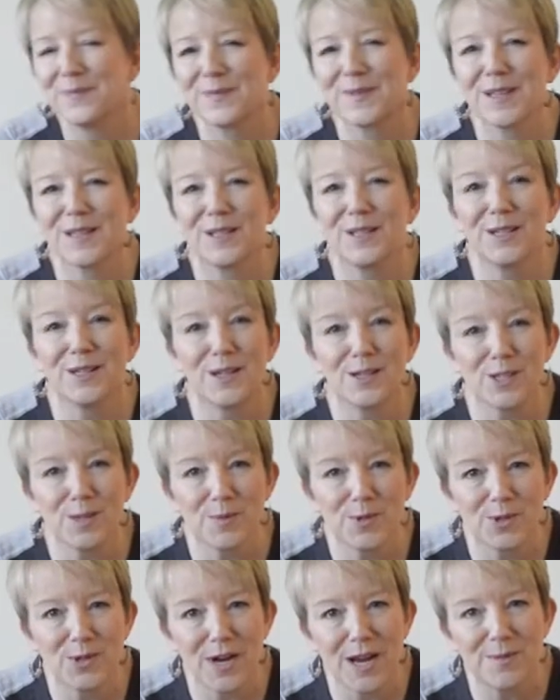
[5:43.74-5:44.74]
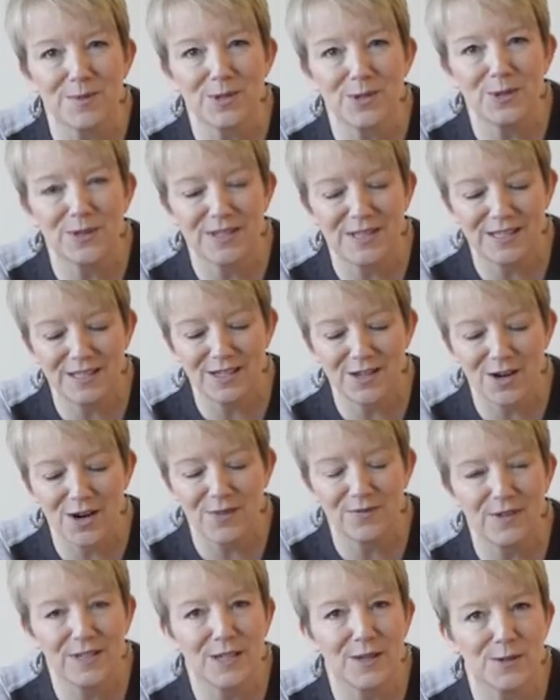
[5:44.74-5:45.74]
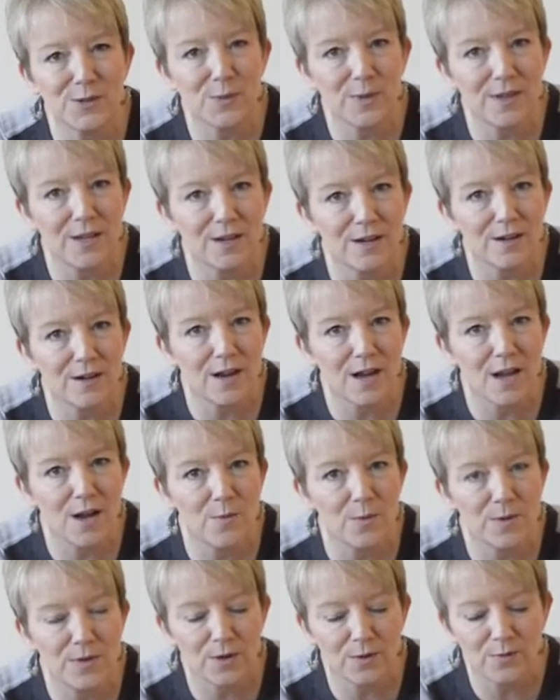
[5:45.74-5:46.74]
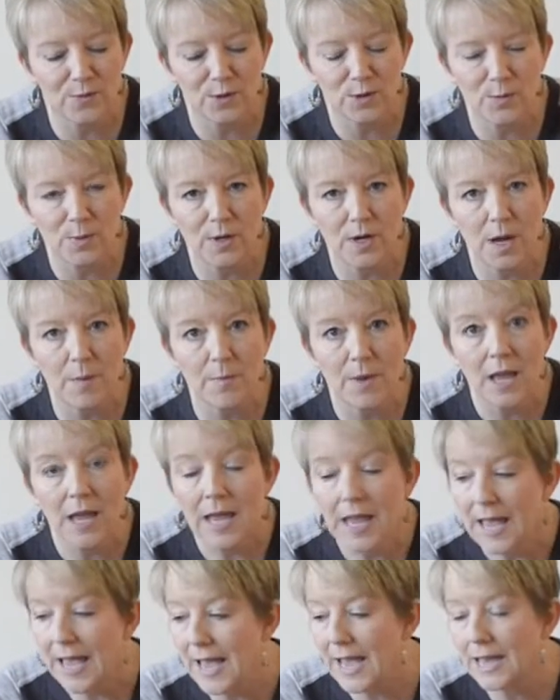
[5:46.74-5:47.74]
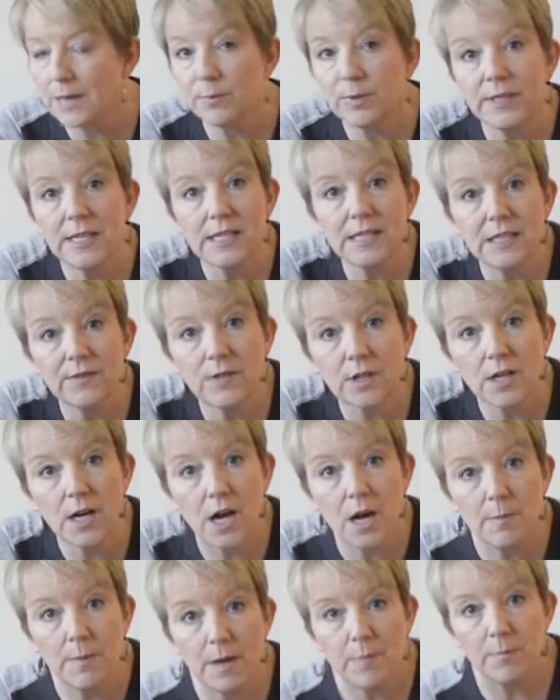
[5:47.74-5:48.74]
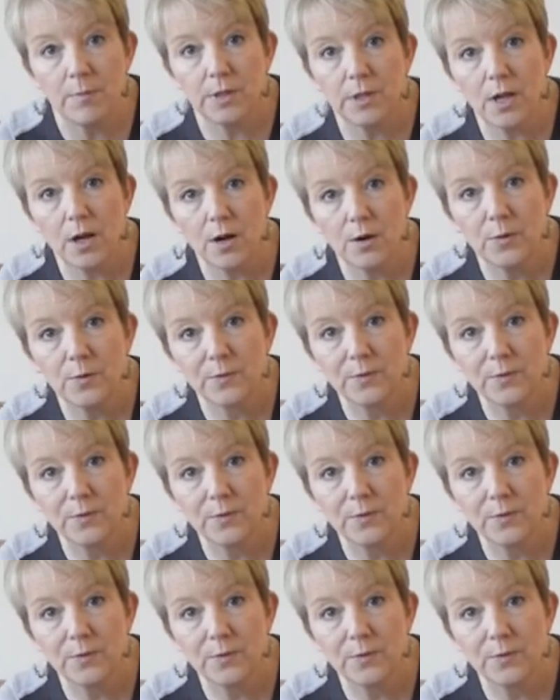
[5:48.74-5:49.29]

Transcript: Click on subscribe so you can see our videos when they're first put up, and please leave a comment below.